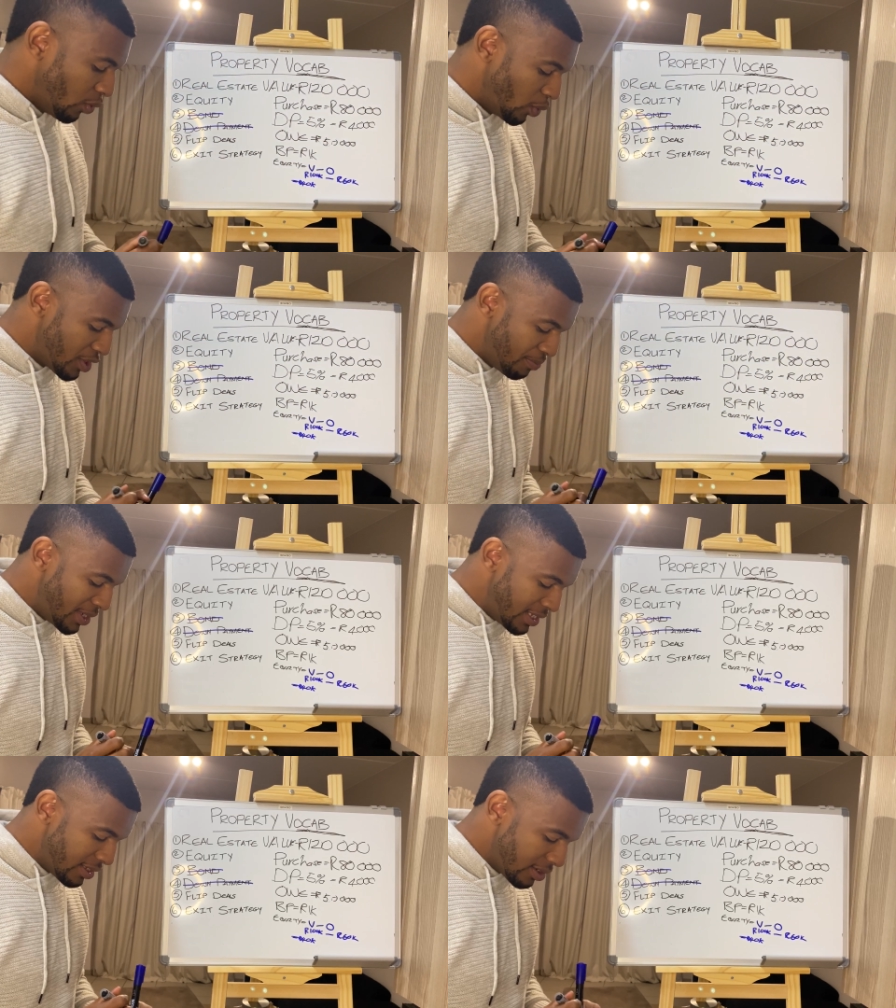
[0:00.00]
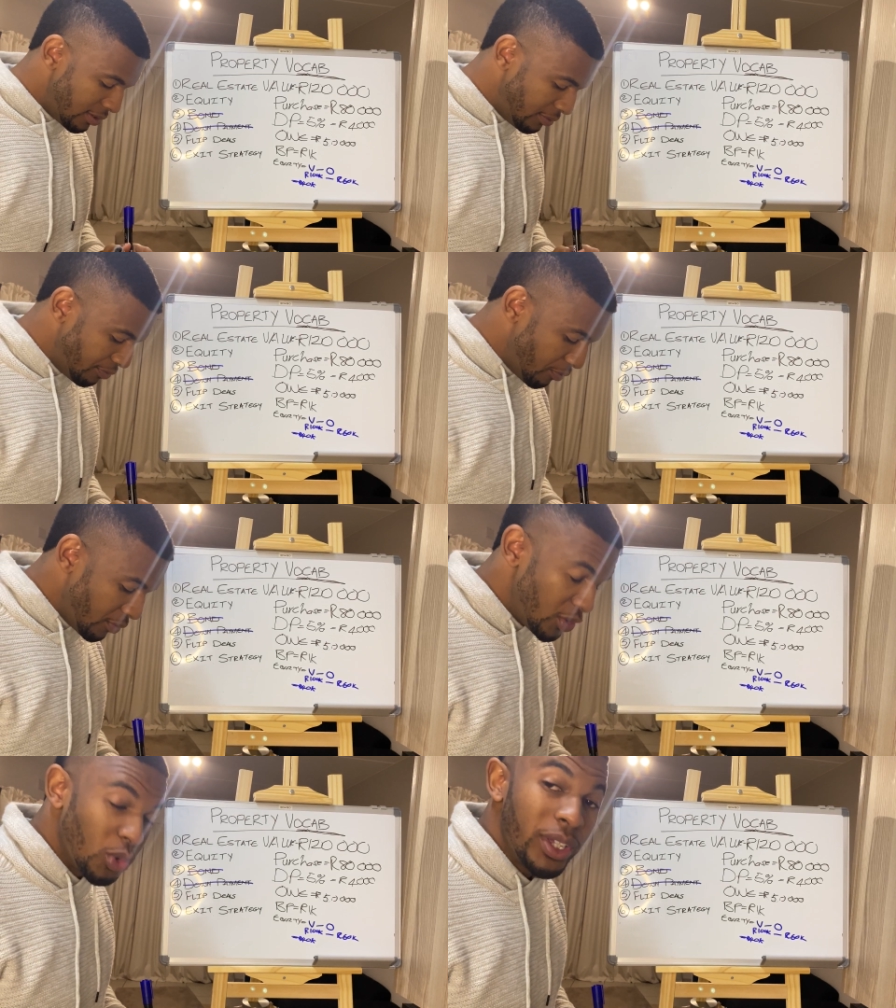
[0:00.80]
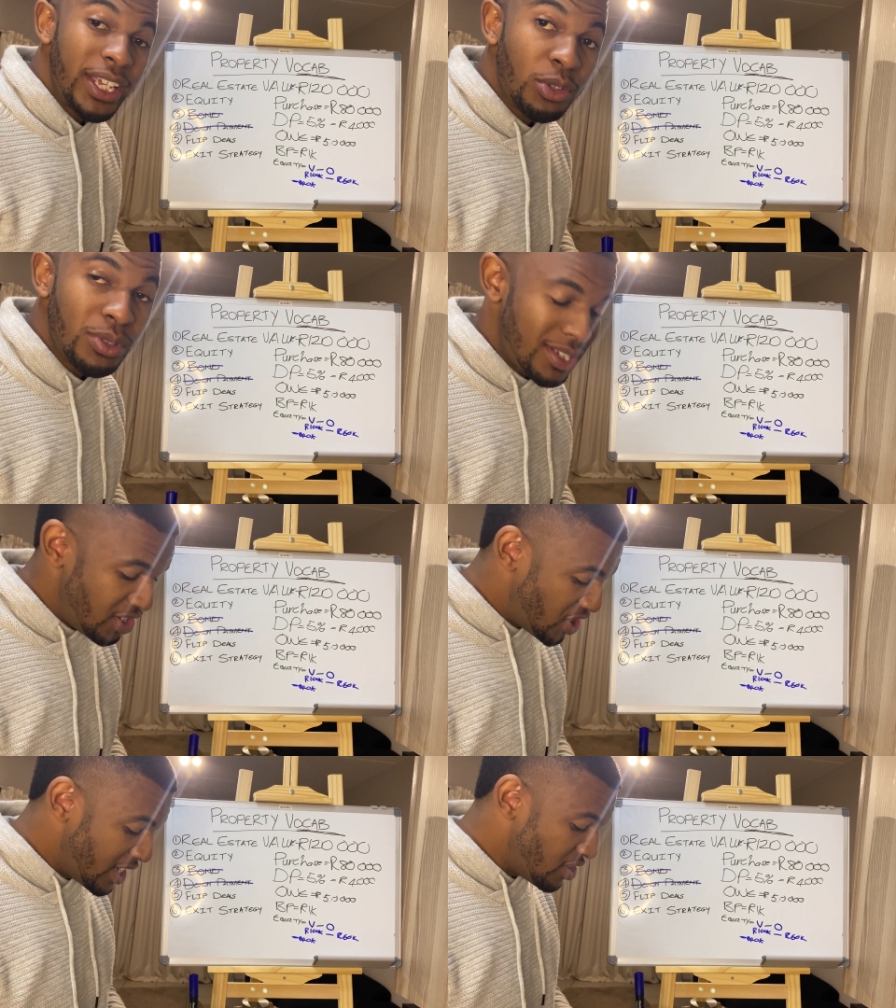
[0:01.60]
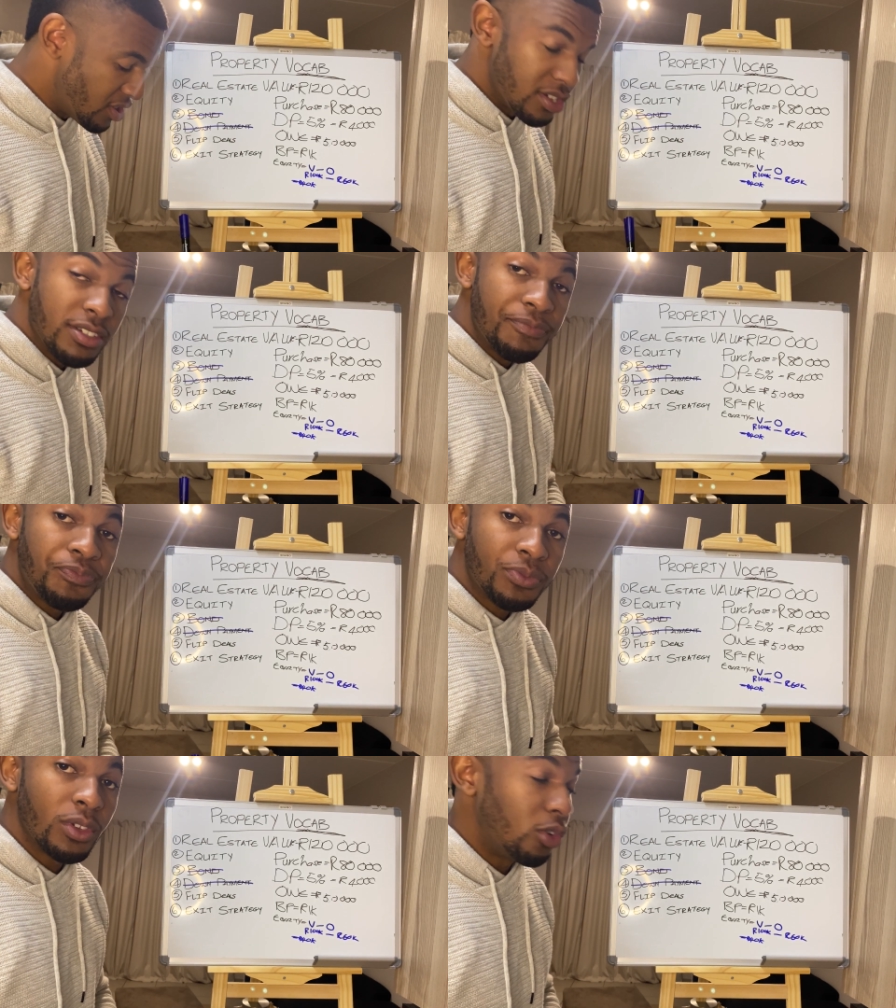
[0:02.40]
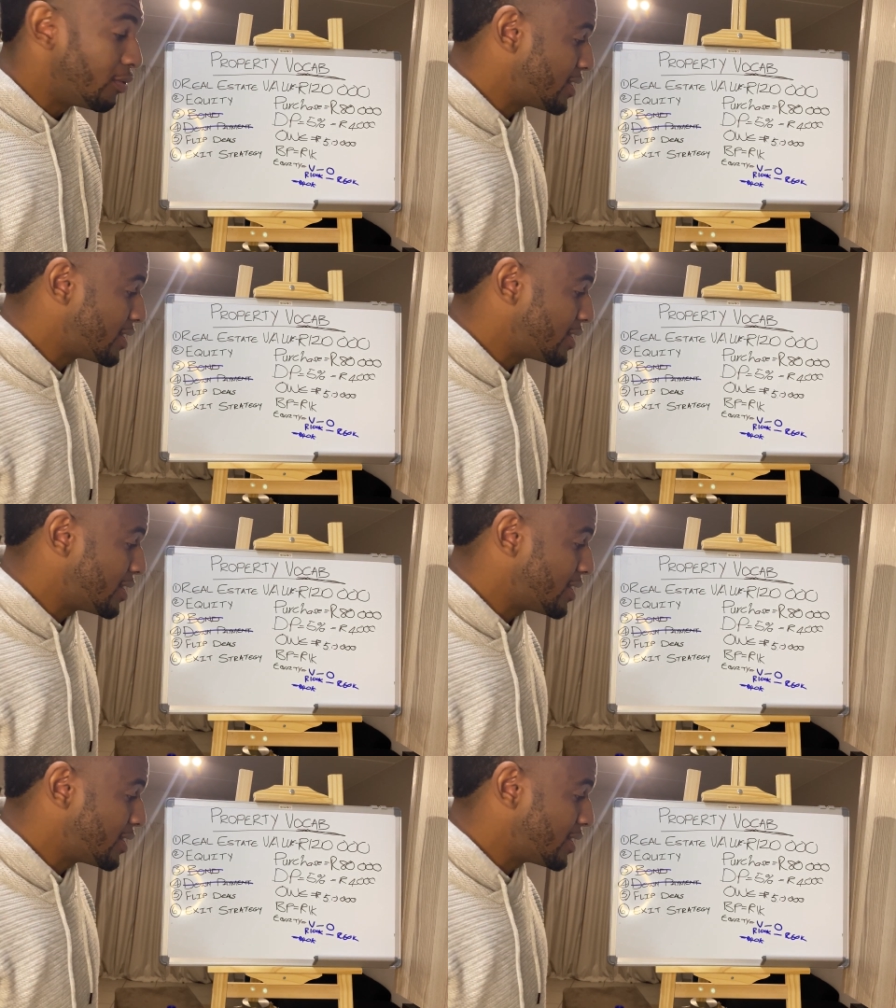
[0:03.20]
Which means your equity changes over